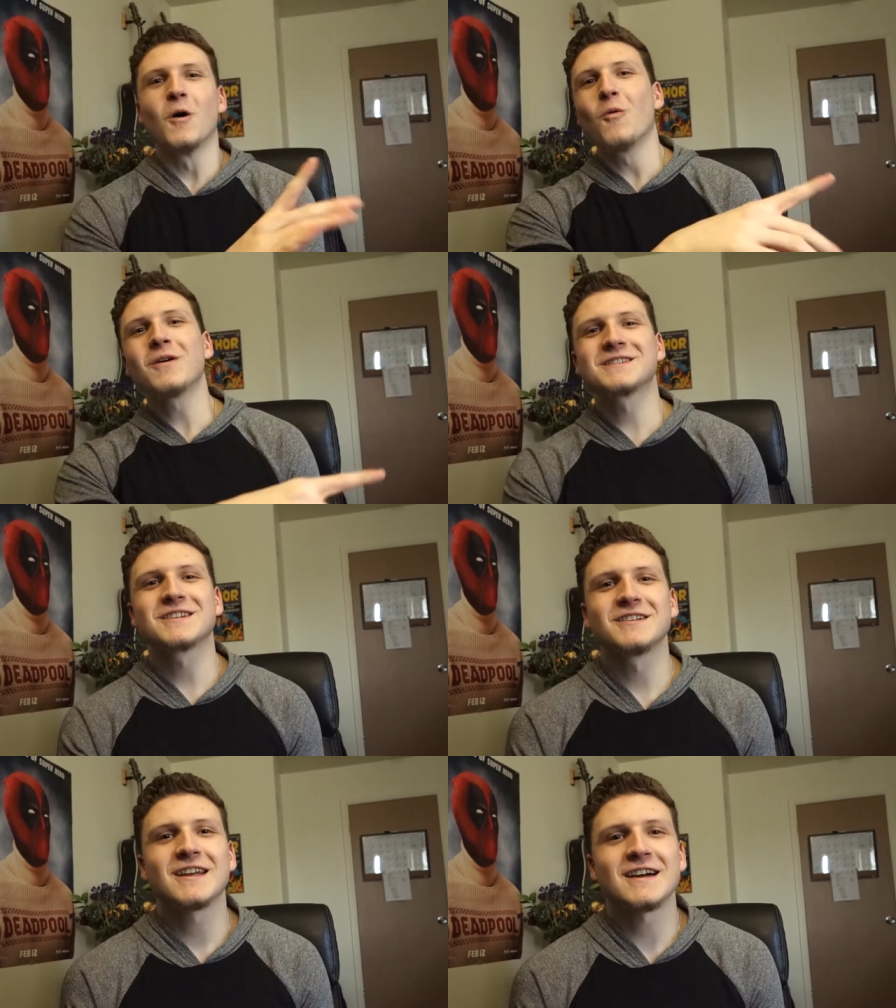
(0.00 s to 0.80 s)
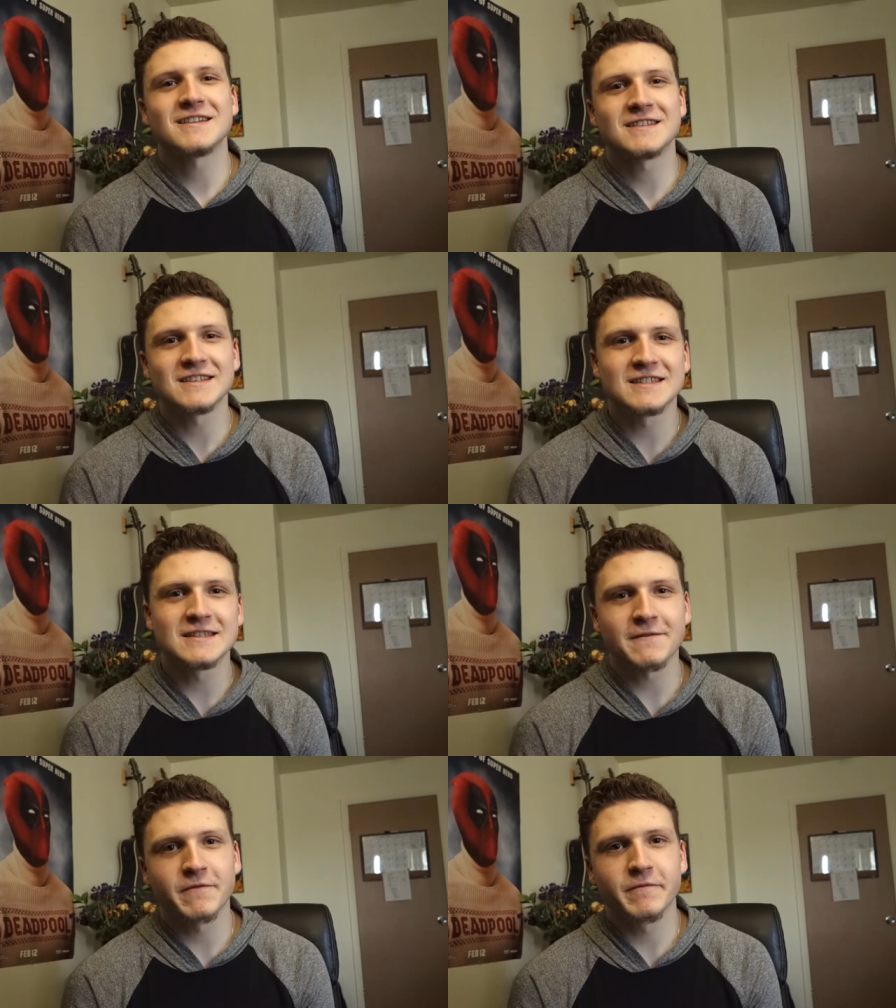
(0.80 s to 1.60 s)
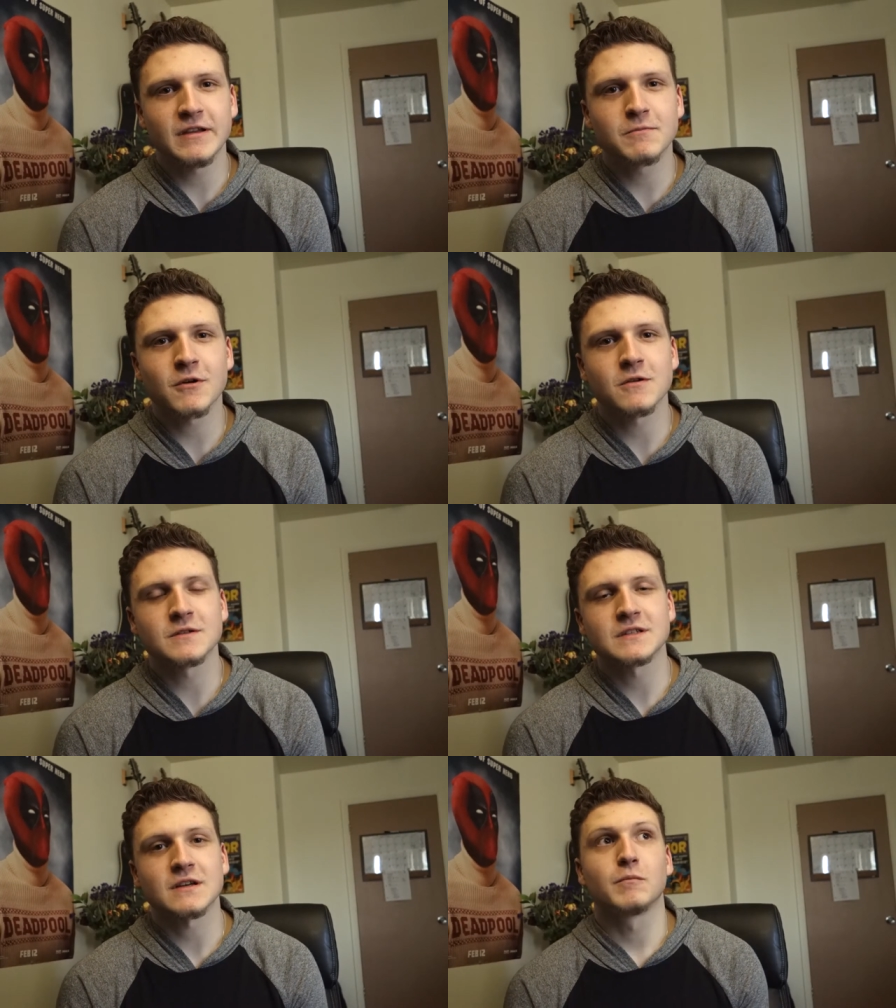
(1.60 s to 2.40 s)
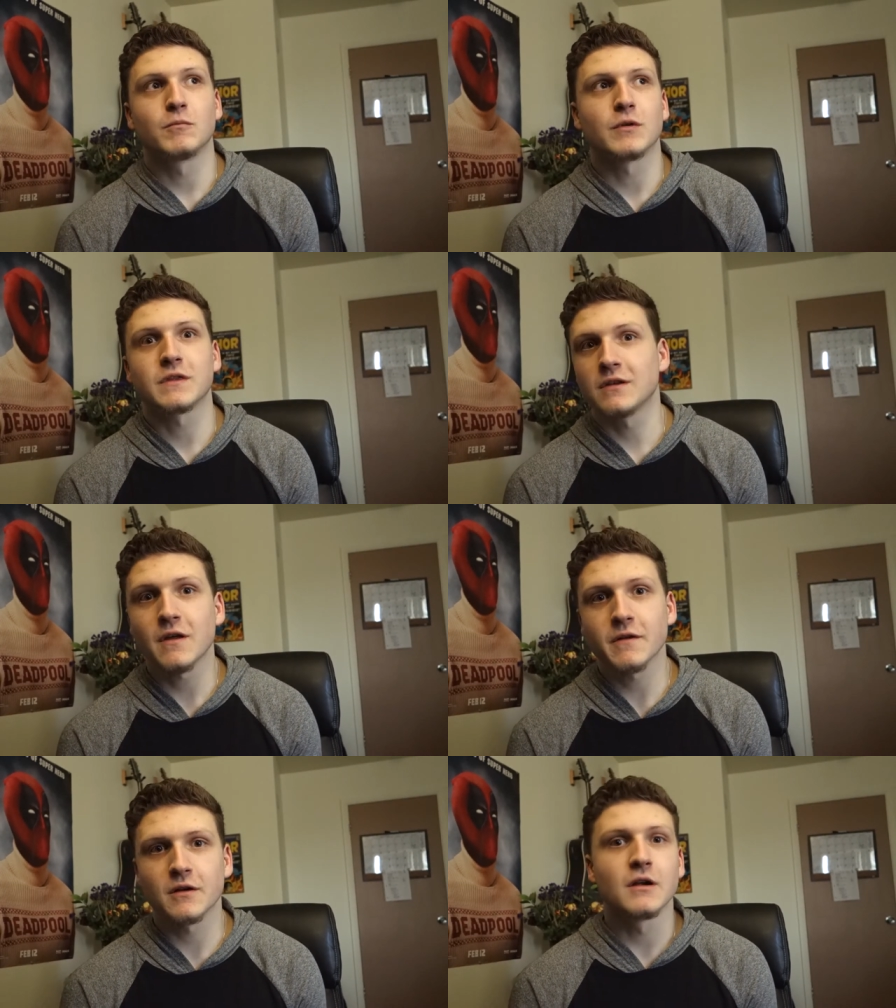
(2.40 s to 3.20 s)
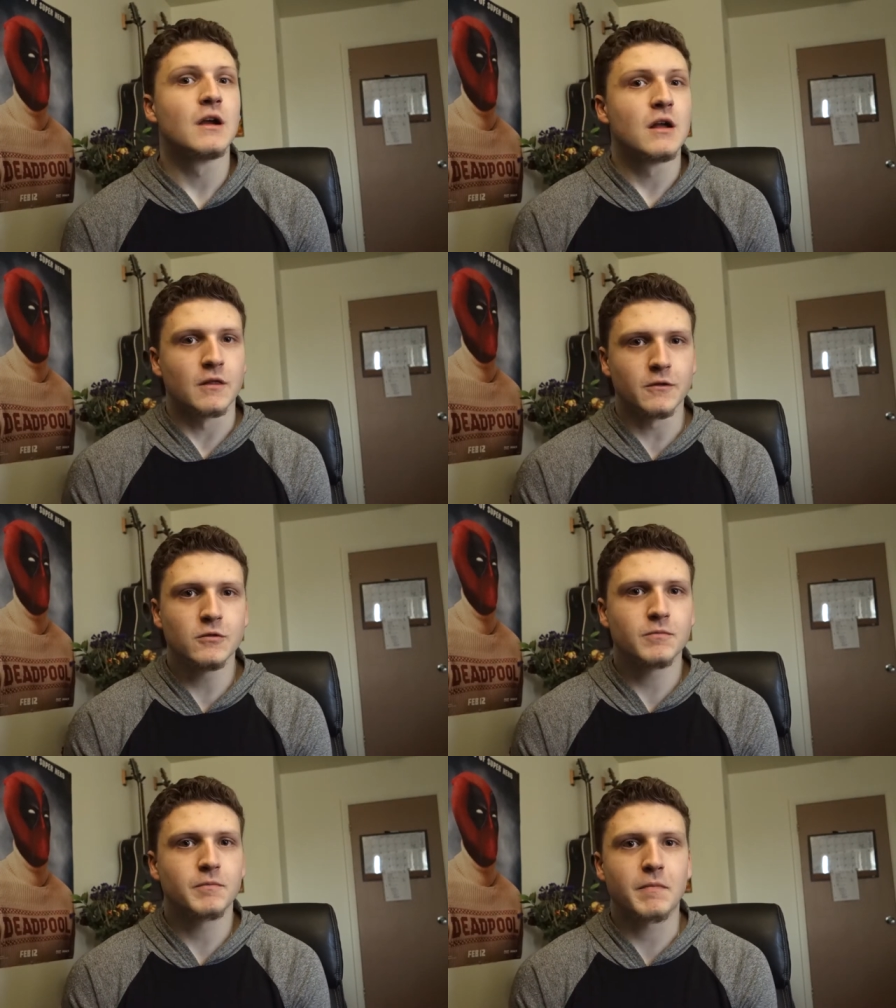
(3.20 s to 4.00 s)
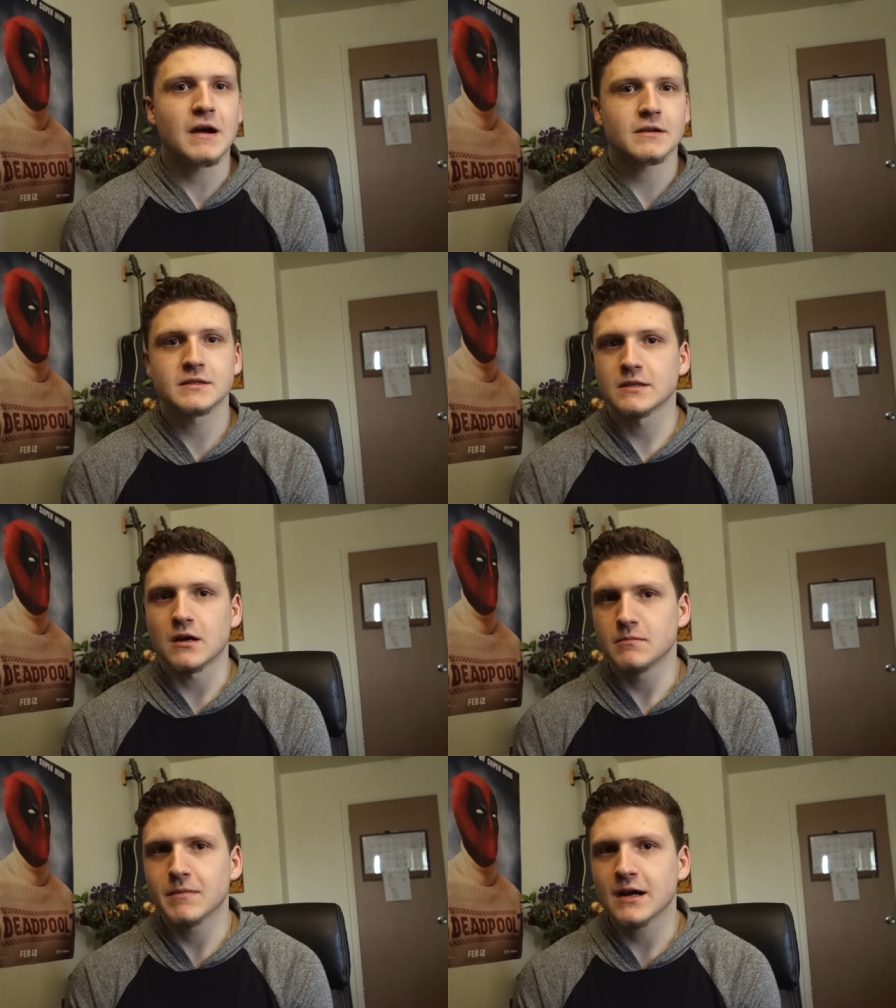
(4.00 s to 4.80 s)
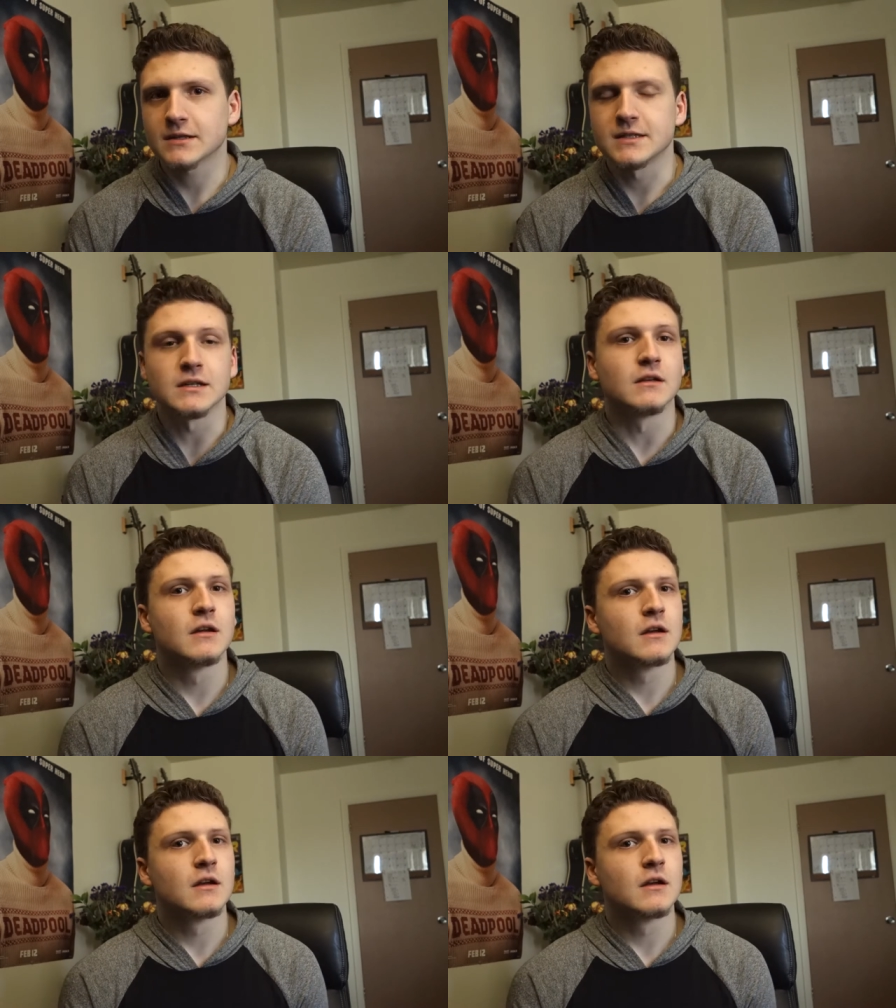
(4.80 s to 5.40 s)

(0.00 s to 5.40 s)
What's good, guys? This is Nick from VBros with another loot box unboxing.